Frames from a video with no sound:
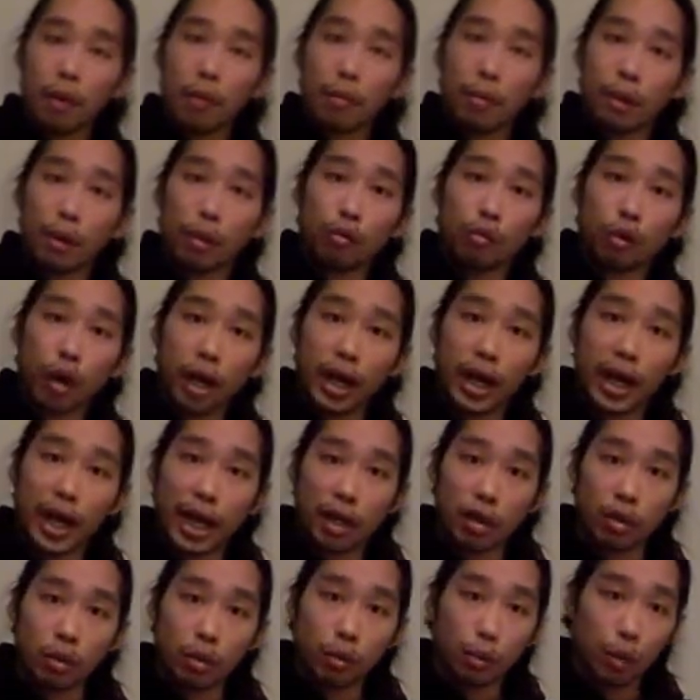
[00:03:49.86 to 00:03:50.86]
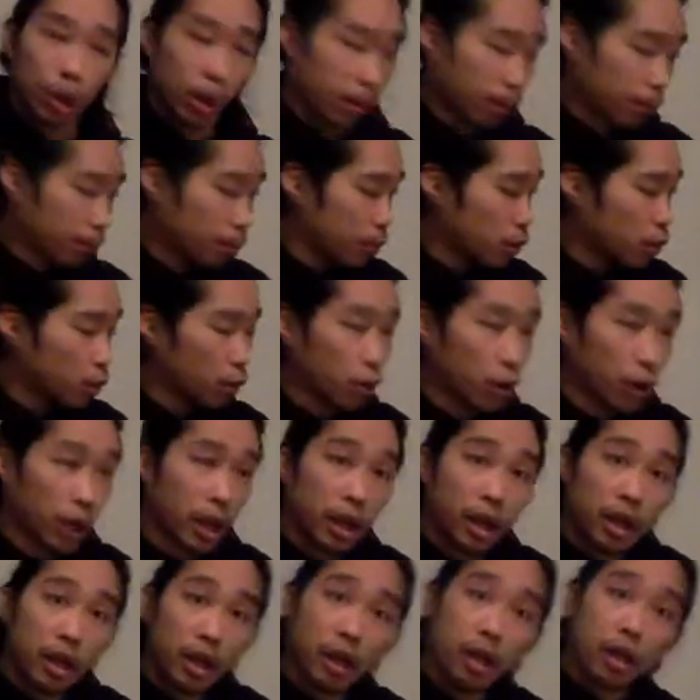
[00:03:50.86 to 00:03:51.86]
My right leg is on one
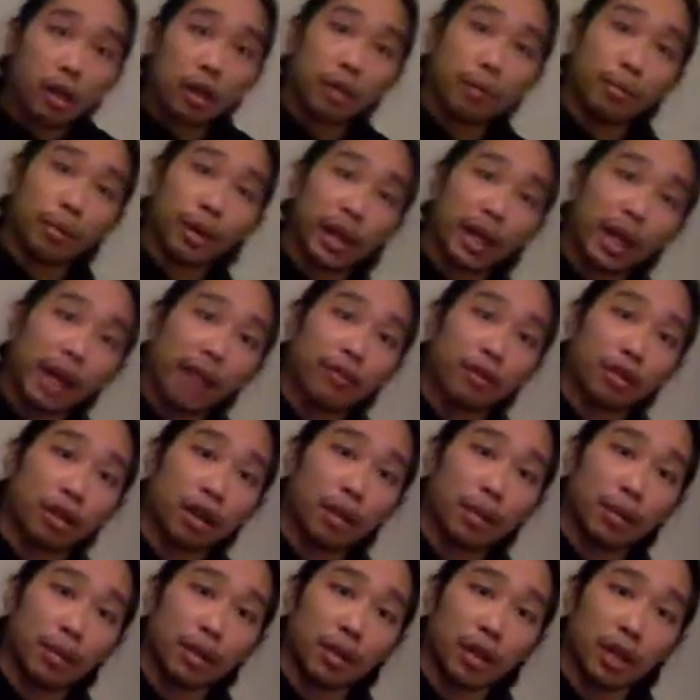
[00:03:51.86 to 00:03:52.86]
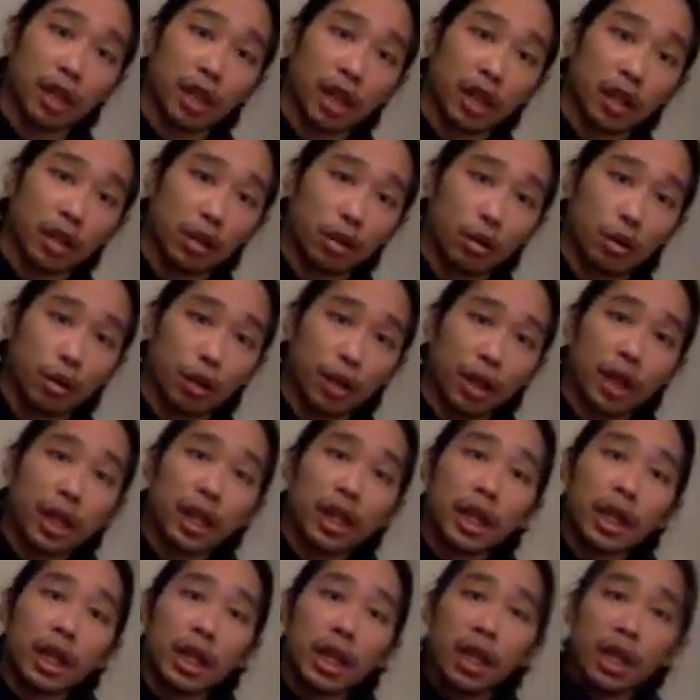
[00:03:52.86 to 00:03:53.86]
corner, my left arm is in another corner,
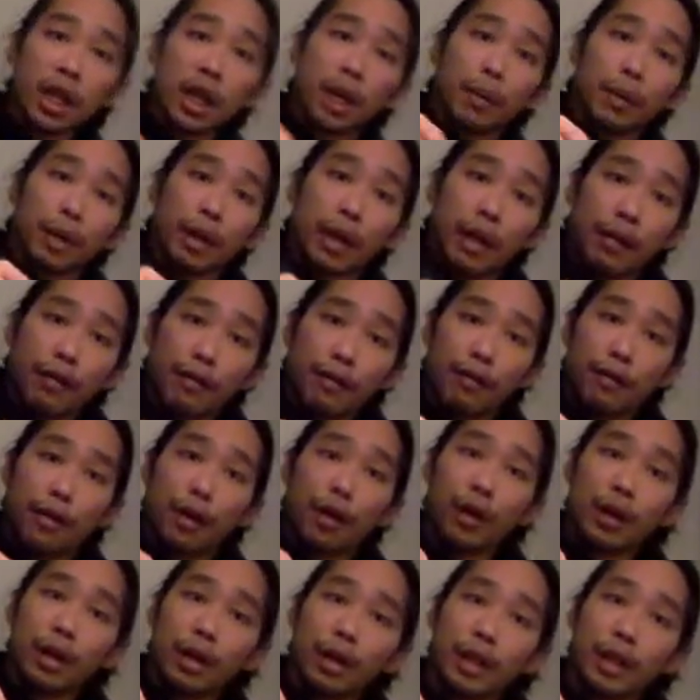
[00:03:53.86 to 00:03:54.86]
my left foot